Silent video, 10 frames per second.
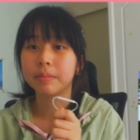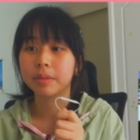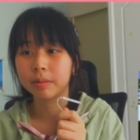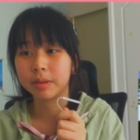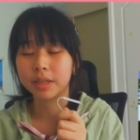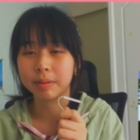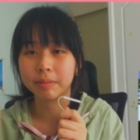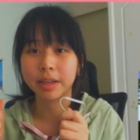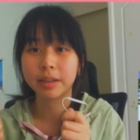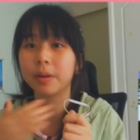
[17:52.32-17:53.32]
which I'm
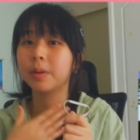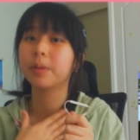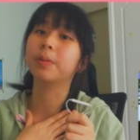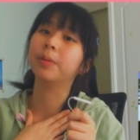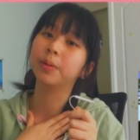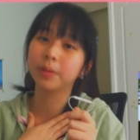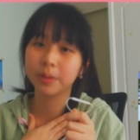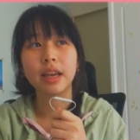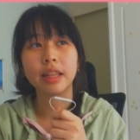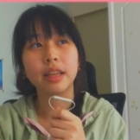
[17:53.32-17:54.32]
like,
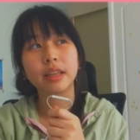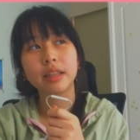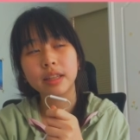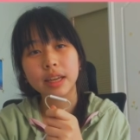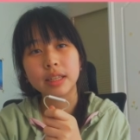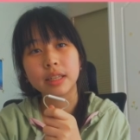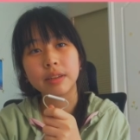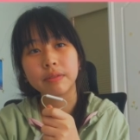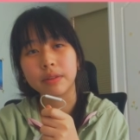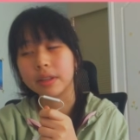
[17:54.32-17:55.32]
I think that's
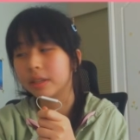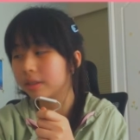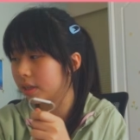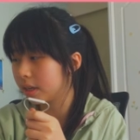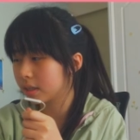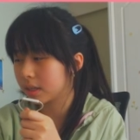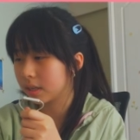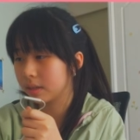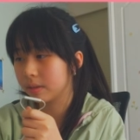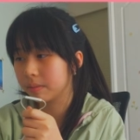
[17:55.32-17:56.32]
it for the
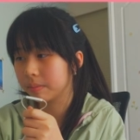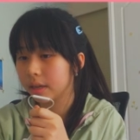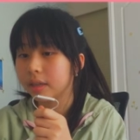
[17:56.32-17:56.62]
introduction.